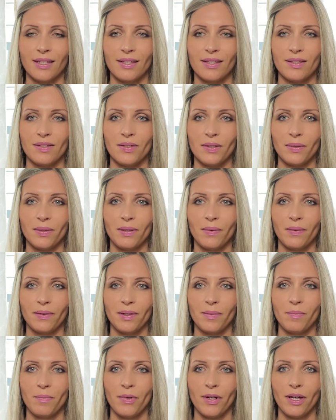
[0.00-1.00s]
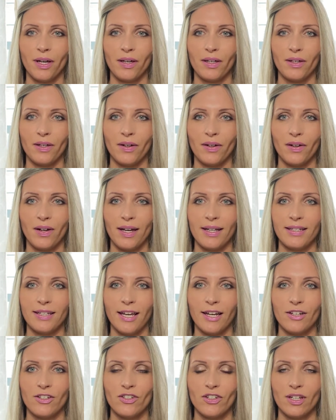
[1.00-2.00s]
So you want to bring your
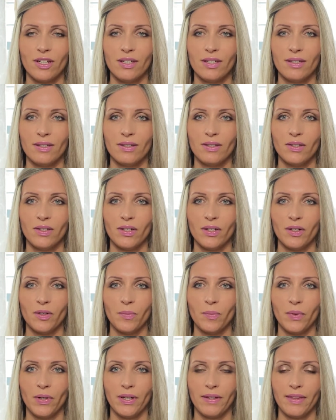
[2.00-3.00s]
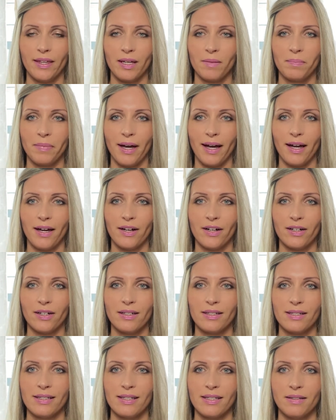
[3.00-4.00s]
attention to your breathing
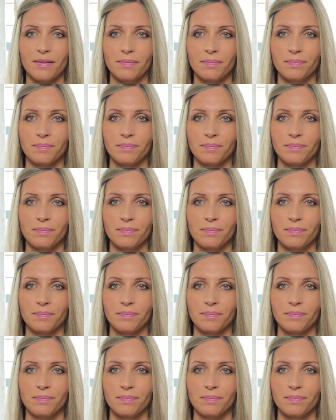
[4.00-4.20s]
patterns,